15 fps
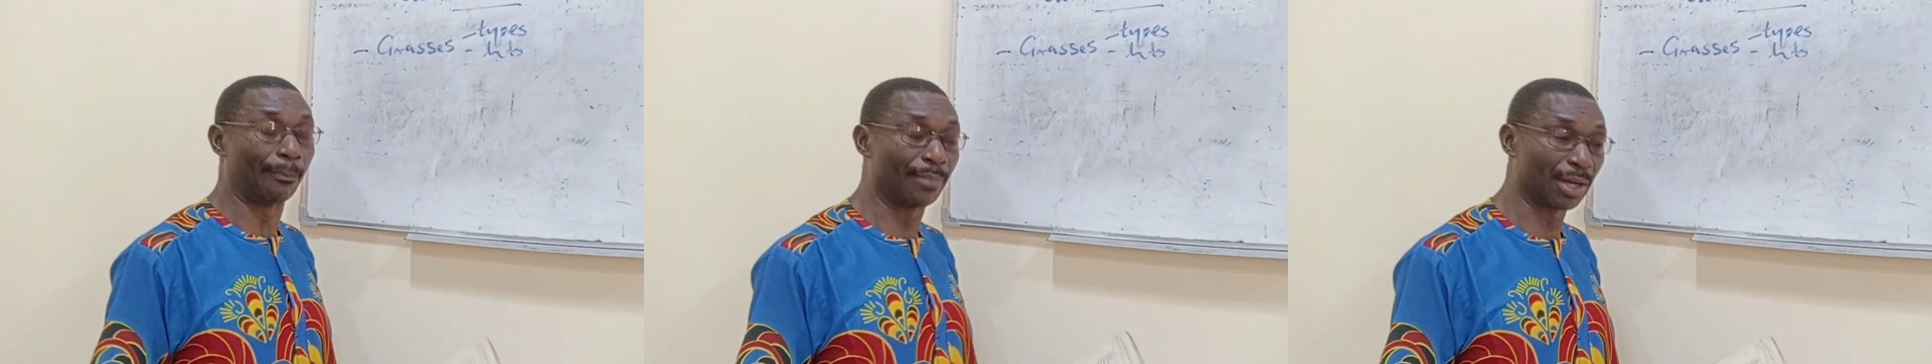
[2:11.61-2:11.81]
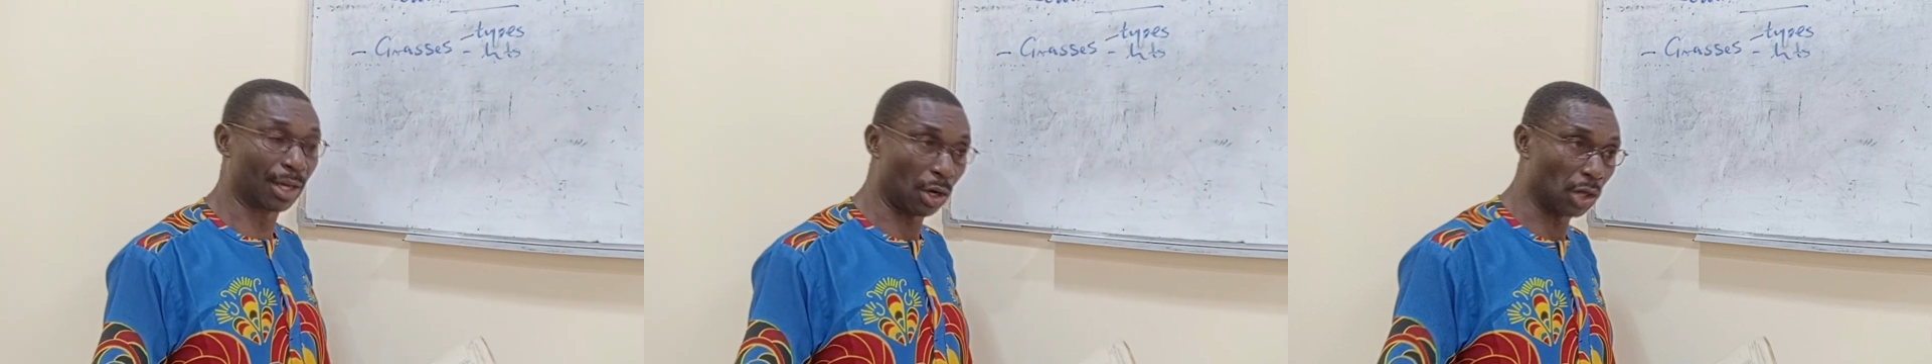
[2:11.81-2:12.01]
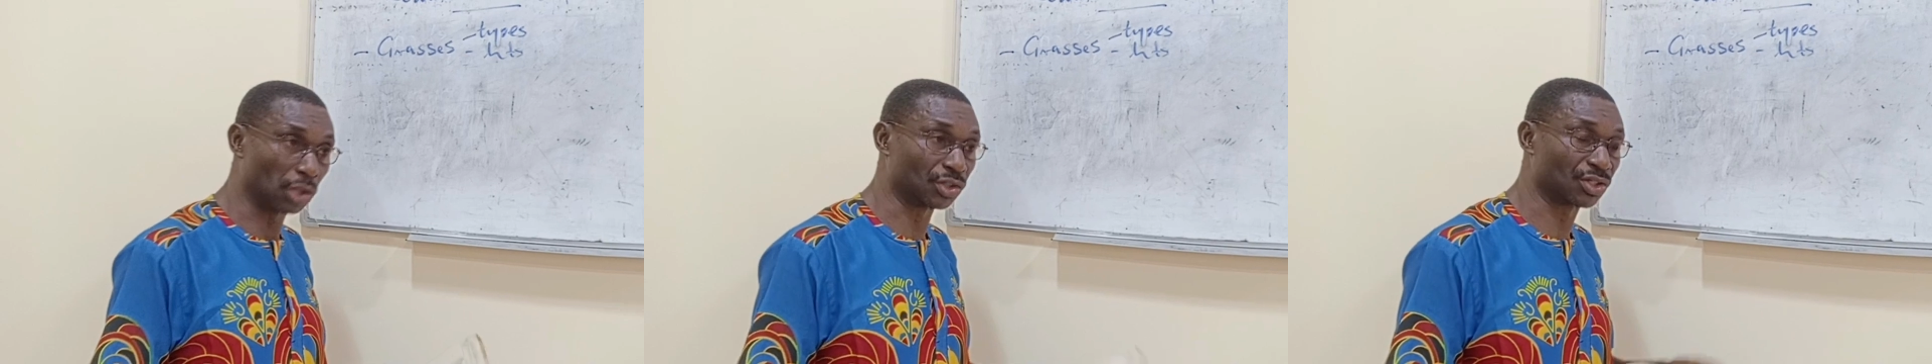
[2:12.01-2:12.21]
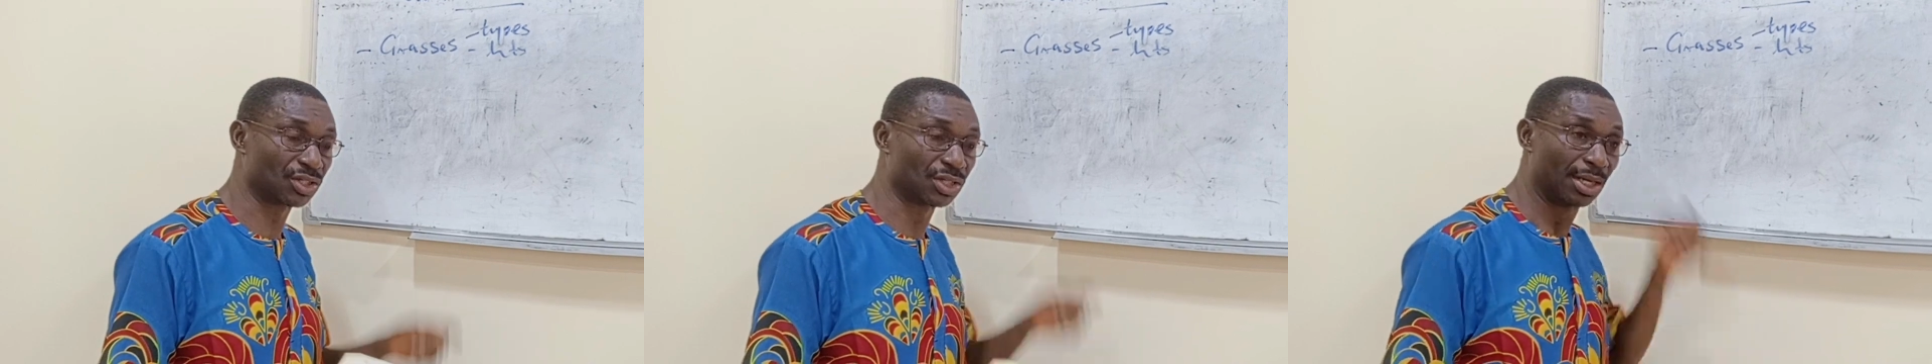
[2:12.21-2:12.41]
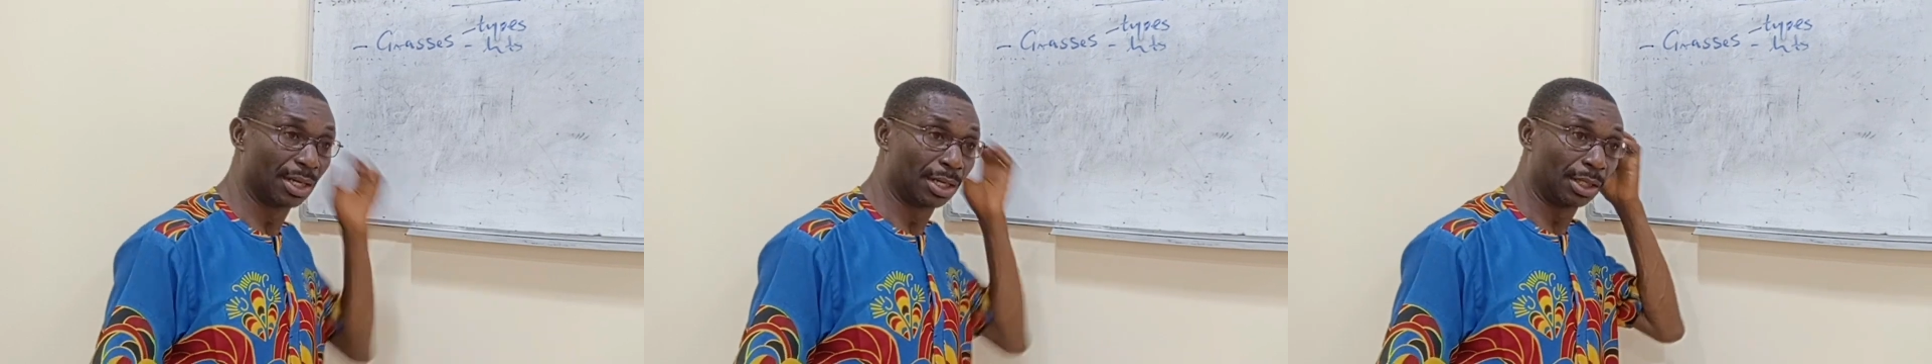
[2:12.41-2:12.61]

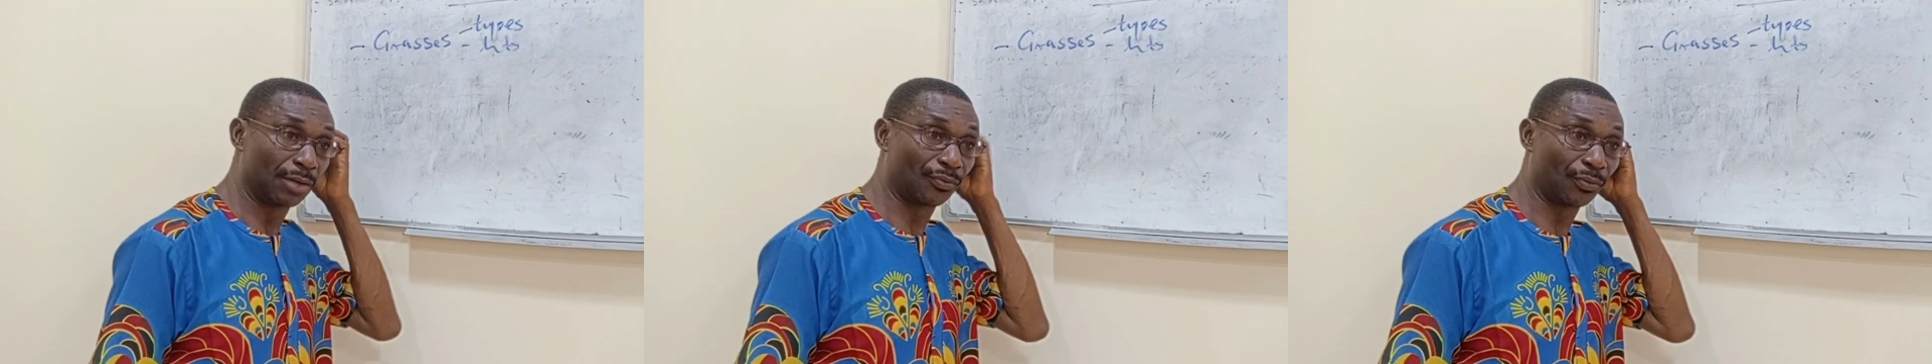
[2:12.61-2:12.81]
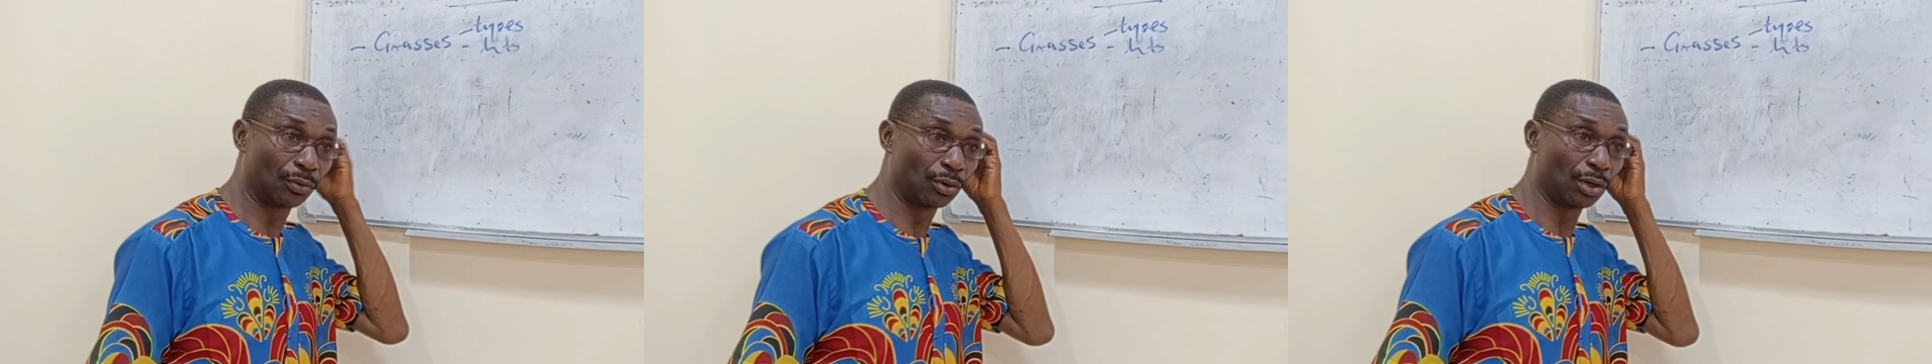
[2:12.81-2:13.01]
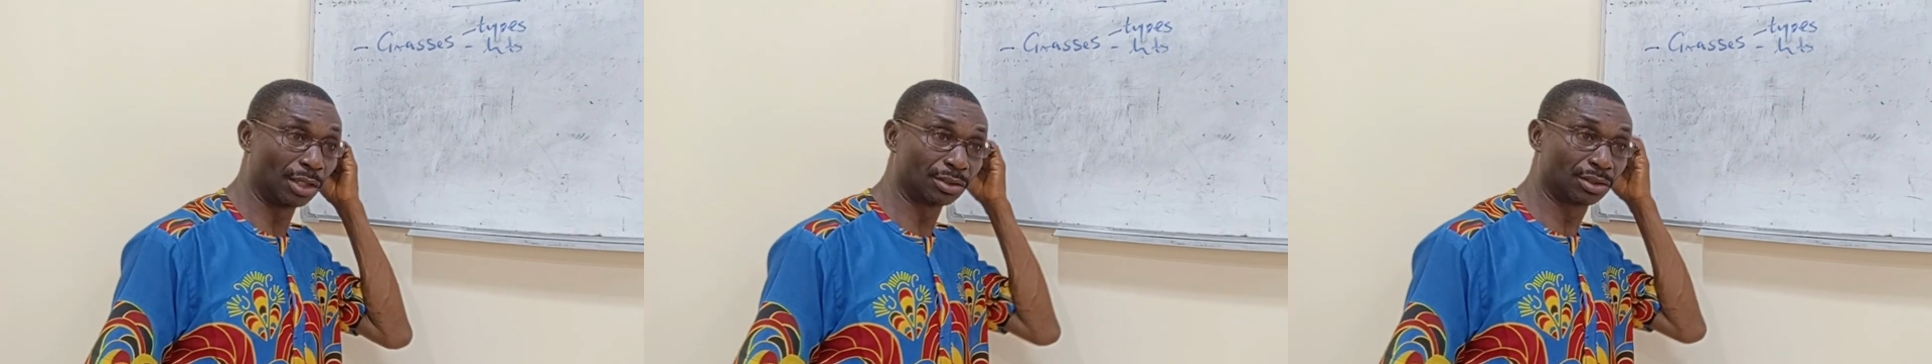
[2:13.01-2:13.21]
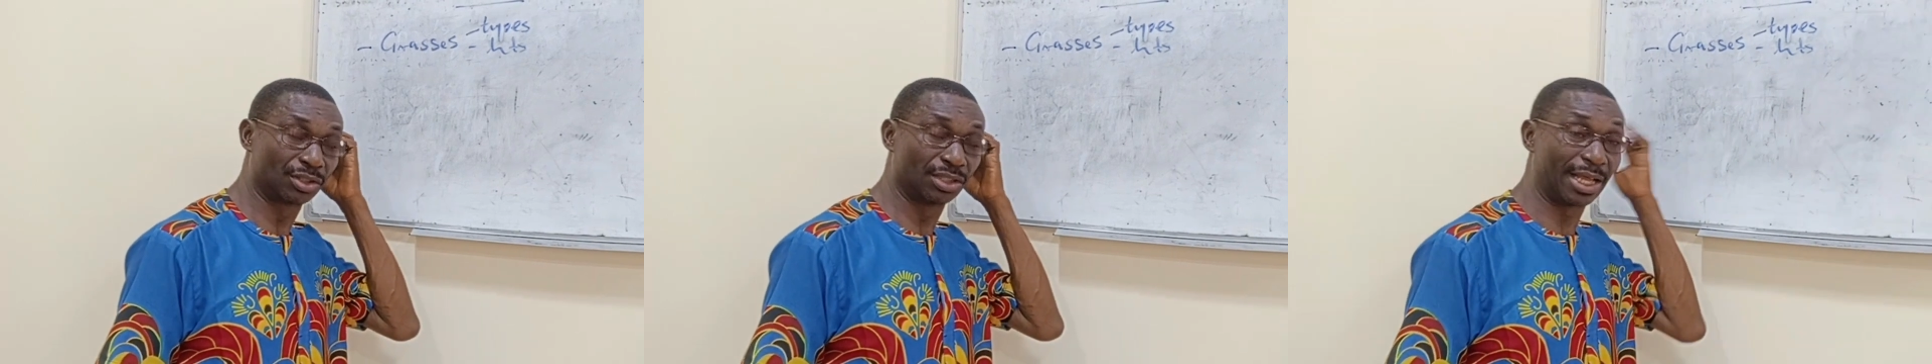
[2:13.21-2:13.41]
because if you don't,